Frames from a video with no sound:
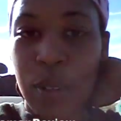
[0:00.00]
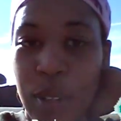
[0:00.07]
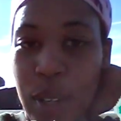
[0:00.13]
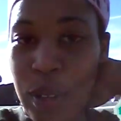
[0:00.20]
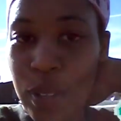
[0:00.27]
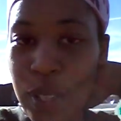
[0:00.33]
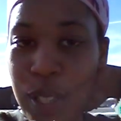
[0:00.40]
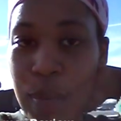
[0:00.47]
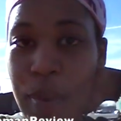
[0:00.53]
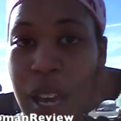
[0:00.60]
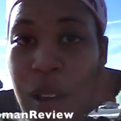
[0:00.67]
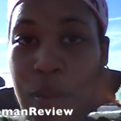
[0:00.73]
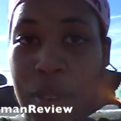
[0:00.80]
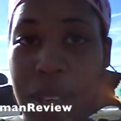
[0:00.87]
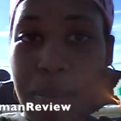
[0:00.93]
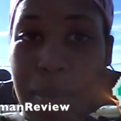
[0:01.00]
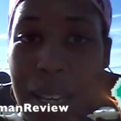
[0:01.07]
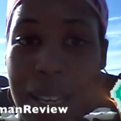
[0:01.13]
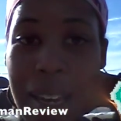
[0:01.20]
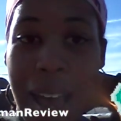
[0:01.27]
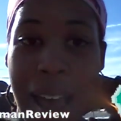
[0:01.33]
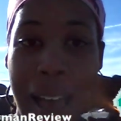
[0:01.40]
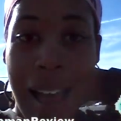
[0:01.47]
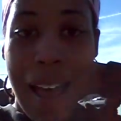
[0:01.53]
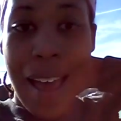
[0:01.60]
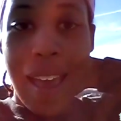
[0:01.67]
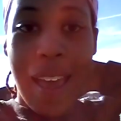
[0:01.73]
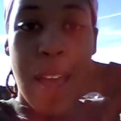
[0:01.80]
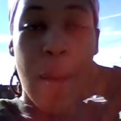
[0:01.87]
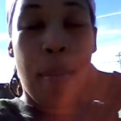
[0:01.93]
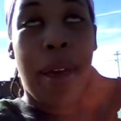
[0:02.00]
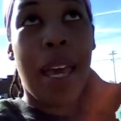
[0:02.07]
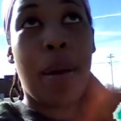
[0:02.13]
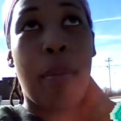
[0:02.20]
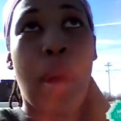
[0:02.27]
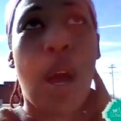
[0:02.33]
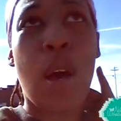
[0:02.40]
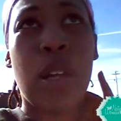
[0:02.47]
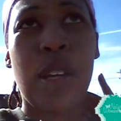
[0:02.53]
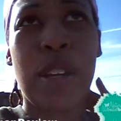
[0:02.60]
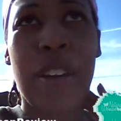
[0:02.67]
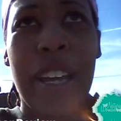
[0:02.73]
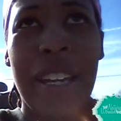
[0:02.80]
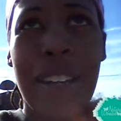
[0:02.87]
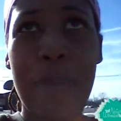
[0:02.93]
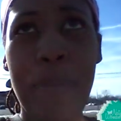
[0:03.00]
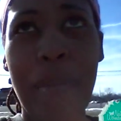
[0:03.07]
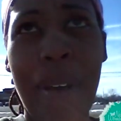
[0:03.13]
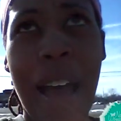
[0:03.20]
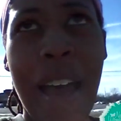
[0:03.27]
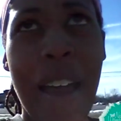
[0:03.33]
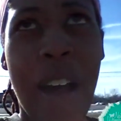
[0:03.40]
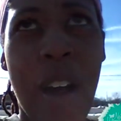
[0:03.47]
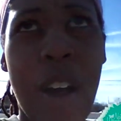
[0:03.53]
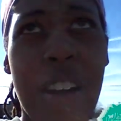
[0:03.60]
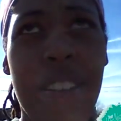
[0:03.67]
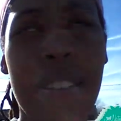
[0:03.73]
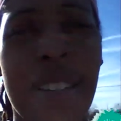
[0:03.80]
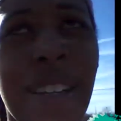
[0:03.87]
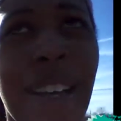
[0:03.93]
don't know this about me, but I am a baller at heart.